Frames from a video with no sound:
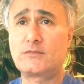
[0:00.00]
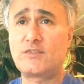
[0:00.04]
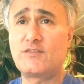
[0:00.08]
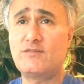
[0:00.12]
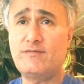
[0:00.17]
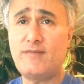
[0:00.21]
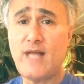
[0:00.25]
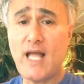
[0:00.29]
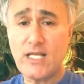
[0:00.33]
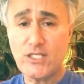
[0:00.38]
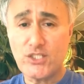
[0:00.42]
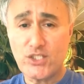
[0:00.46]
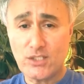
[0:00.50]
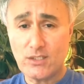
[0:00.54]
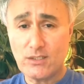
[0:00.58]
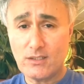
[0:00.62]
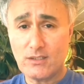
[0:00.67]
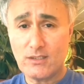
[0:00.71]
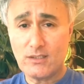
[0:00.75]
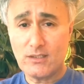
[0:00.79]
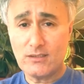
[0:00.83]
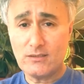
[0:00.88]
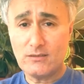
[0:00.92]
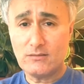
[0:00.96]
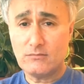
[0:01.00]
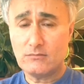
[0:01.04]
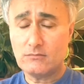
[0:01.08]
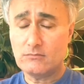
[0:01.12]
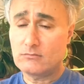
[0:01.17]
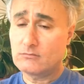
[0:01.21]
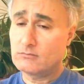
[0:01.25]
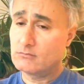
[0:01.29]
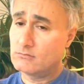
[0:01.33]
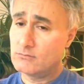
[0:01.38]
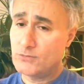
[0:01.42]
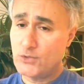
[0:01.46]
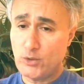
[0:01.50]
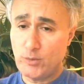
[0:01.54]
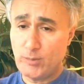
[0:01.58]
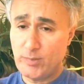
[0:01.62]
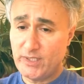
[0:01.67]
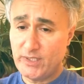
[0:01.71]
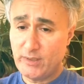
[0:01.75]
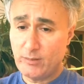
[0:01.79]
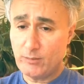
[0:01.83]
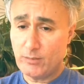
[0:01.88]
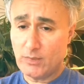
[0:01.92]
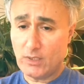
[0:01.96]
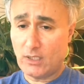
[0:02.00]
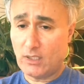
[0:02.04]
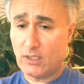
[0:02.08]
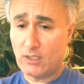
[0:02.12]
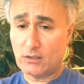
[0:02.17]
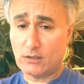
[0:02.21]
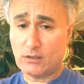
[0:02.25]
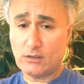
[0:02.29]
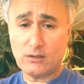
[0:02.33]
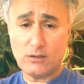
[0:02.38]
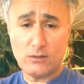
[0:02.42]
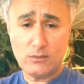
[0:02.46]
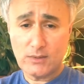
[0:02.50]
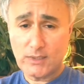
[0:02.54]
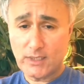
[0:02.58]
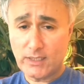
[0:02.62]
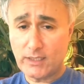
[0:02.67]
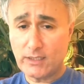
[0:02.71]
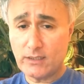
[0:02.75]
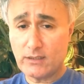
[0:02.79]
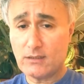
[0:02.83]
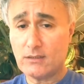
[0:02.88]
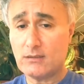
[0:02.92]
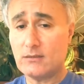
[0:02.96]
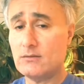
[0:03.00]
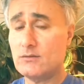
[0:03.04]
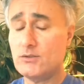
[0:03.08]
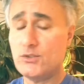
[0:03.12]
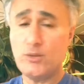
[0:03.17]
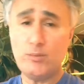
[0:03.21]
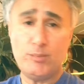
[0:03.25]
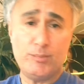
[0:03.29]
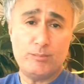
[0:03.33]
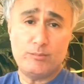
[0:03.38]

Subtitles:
fashion, clothing,